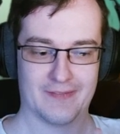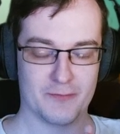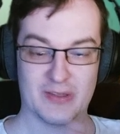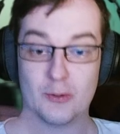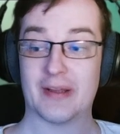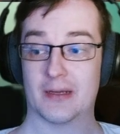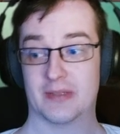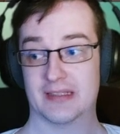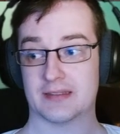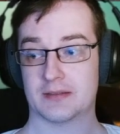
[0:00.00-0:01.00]
we don't
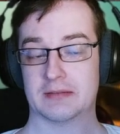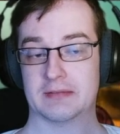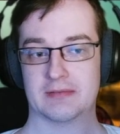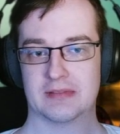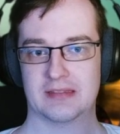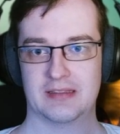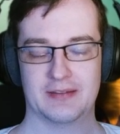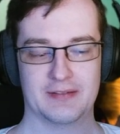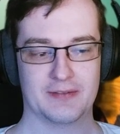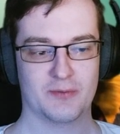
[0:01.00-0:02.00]
have this.
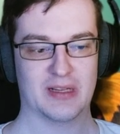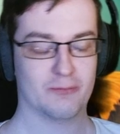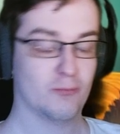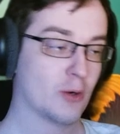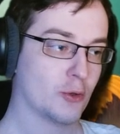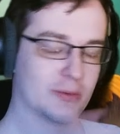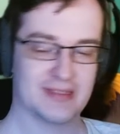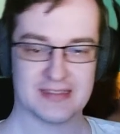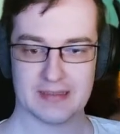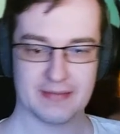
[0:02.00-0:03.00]
The won't
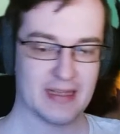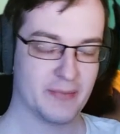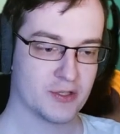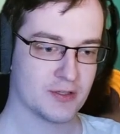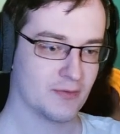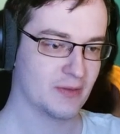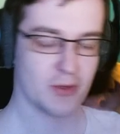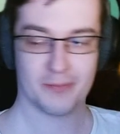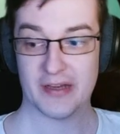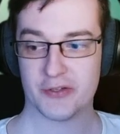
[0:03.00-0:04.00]
notice damage, we
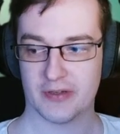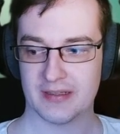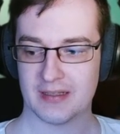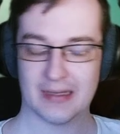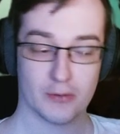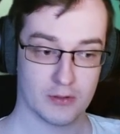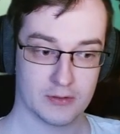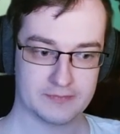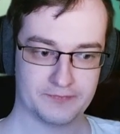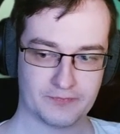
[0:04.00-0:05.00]
won't mention it at all.